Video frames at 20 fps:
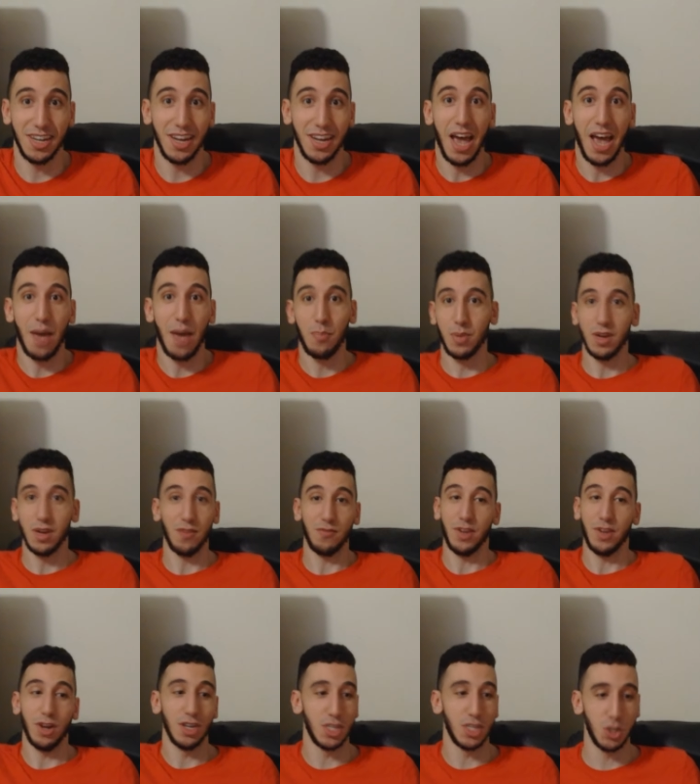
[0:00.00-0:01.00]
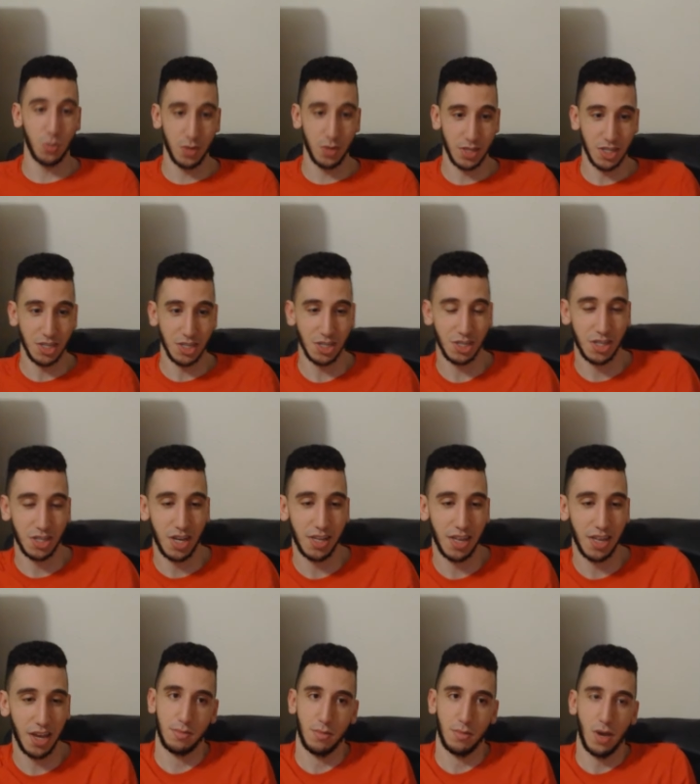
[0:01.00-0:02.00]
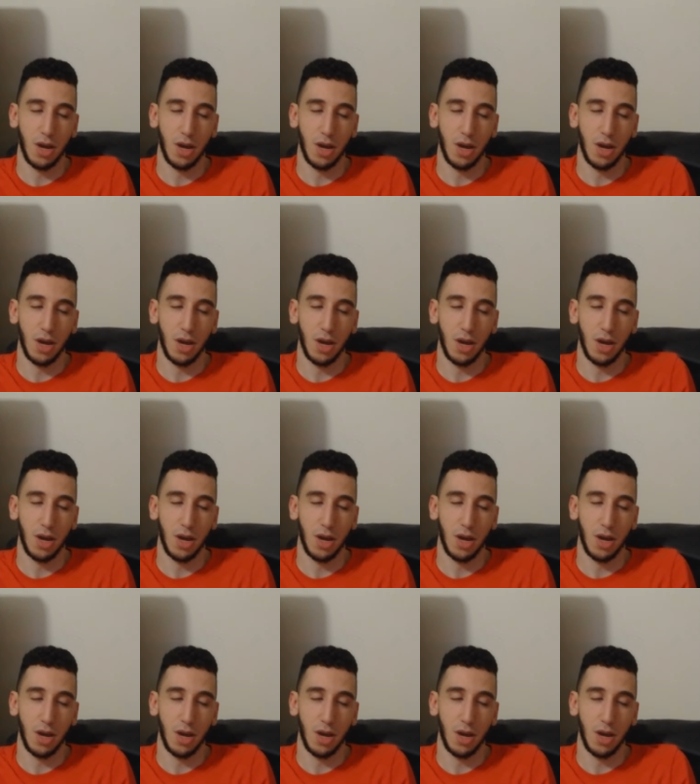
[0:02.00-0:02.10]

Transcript: it happened. I'm very superstitious like that.